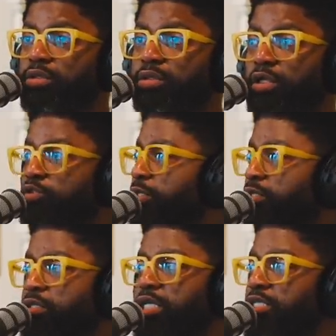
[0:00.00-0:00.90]
There's been
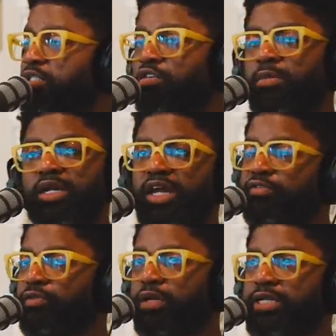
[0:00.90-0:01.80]
seasons of my life
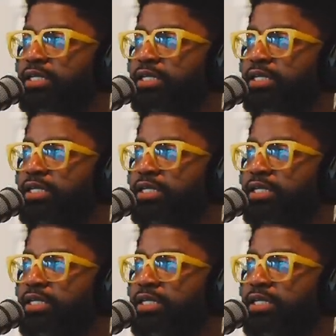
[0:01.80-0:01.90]
where I didn't